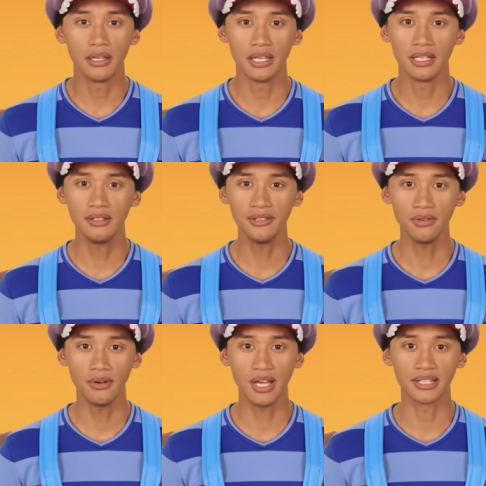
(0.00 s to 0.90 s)

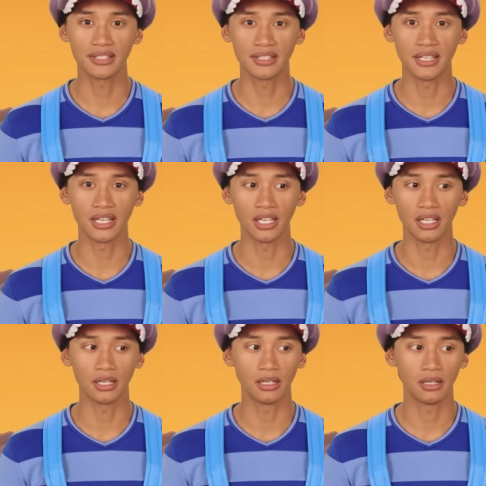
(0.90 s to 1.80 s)
Interesting.
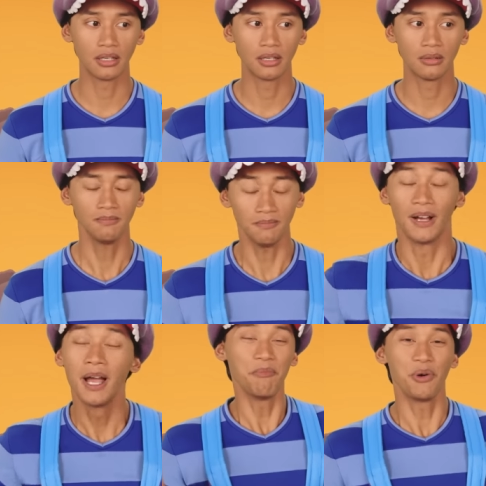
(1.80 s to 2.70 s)
Hmm.
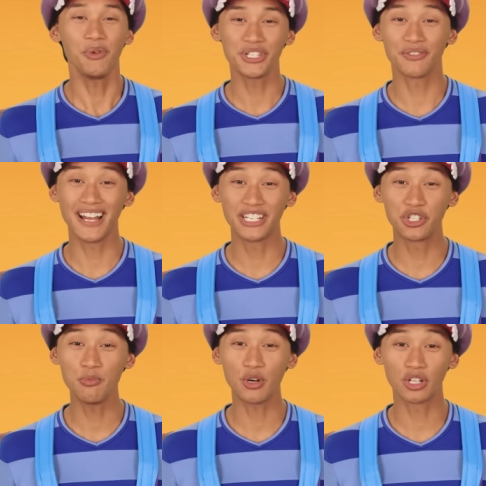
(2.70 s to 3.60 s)
But we should find
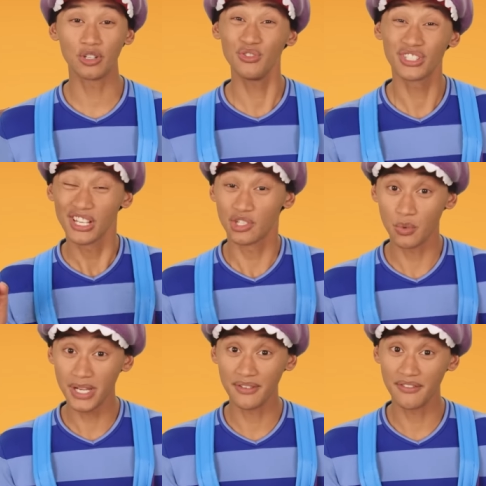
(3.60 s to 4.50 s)
two more clues so
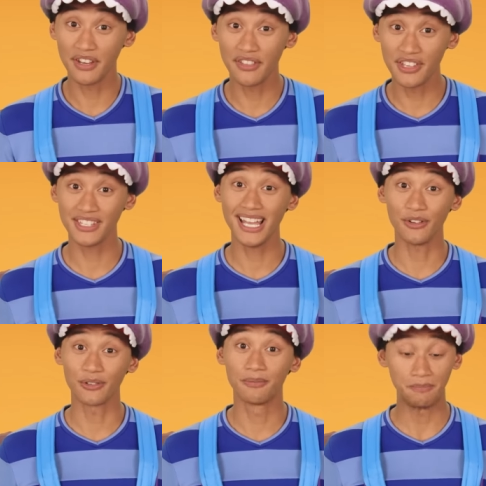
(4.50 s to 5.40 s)
we can figure this
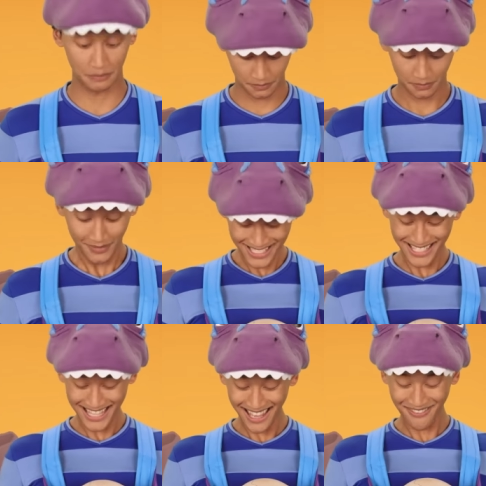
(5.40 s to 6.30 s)
out.
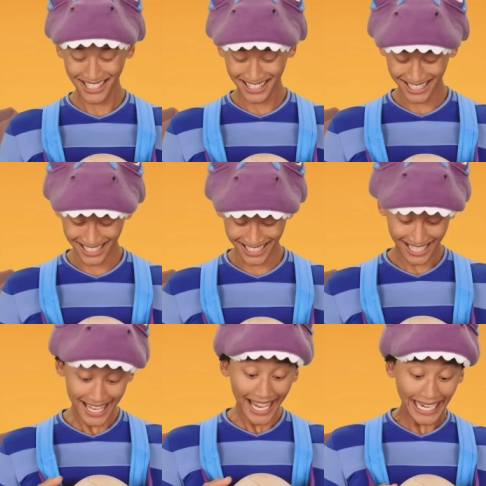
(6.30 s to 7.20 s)
Isn't that right, little Egg?
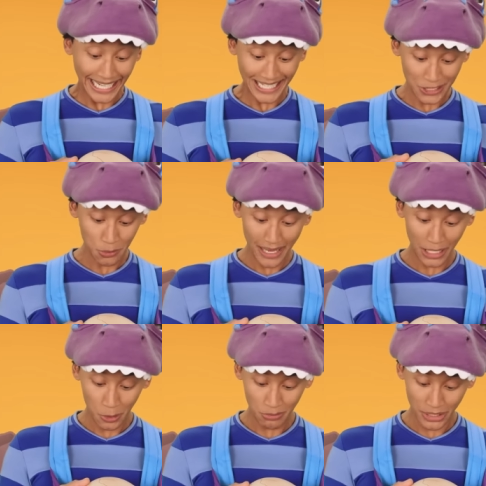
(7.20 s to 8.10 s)
And get you back
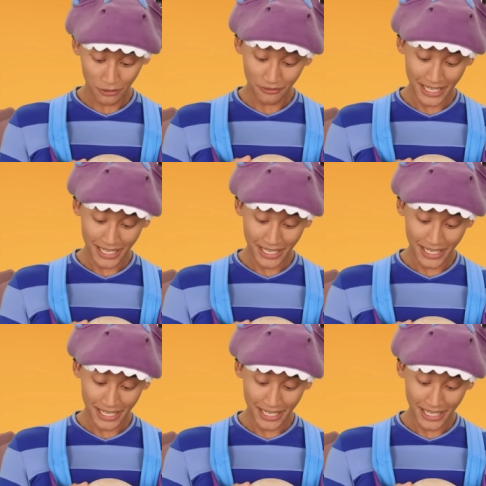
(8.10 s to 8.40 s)
home to your